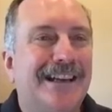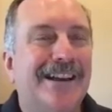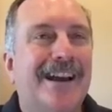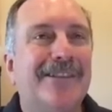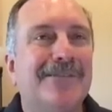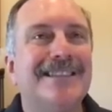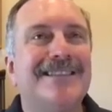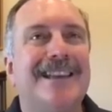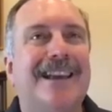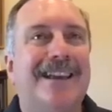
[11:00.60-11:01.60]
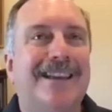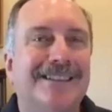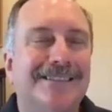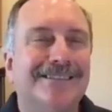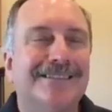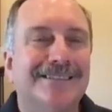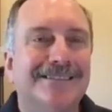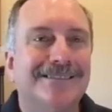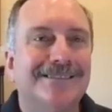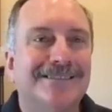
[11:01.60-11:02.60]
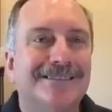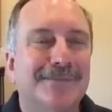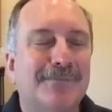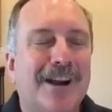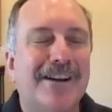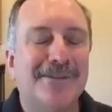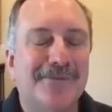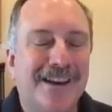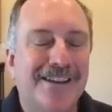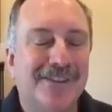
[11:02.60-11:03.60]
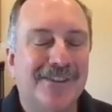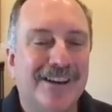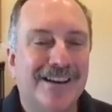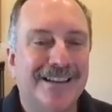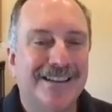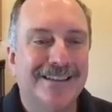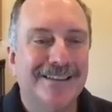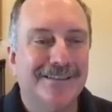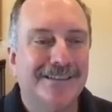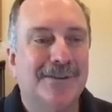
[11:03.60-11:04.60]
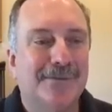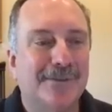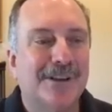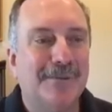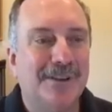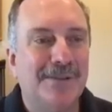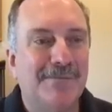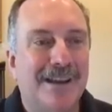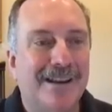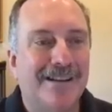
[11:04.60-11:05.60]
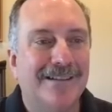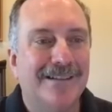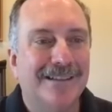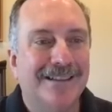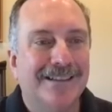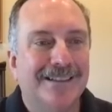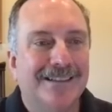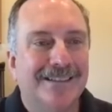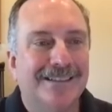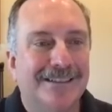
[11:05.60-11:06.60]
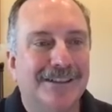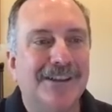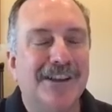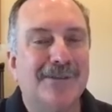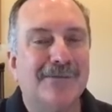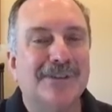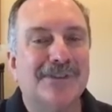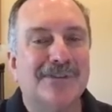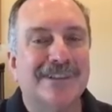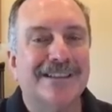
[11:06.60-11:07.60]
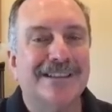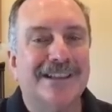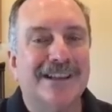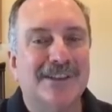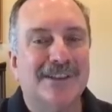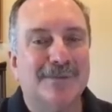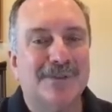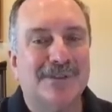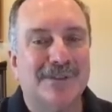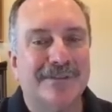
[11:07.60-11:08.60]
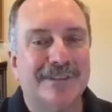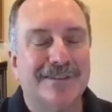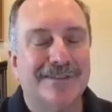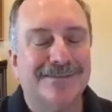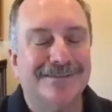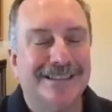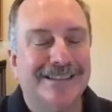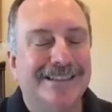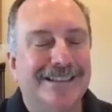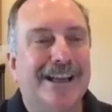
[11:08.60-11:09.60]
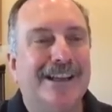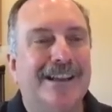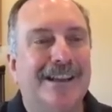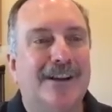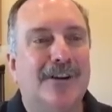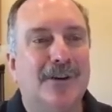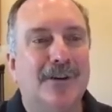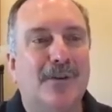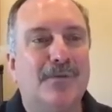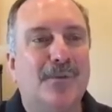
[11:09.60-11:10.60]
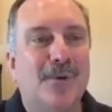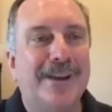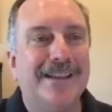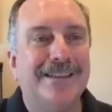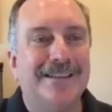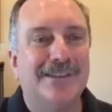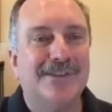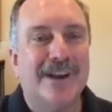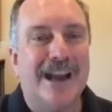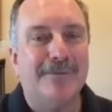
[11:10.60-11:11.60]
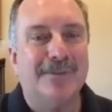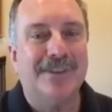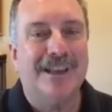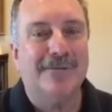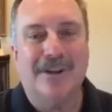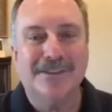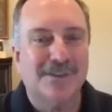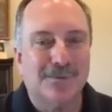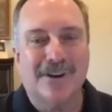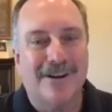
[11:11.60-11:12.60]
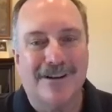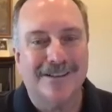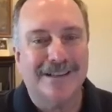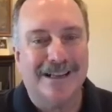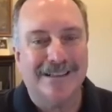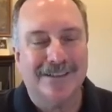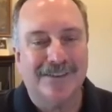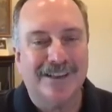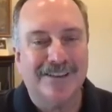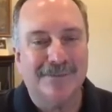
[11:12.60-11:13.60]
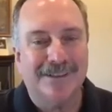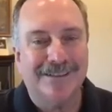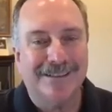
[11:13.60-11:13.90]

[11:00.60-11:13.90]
I, would say the, probably the final thought is, you know, for a community banker, look at your real strength in customer service. You know, a, avoid the trap of saying, "Well, I'll just work hard on that and it'll save me."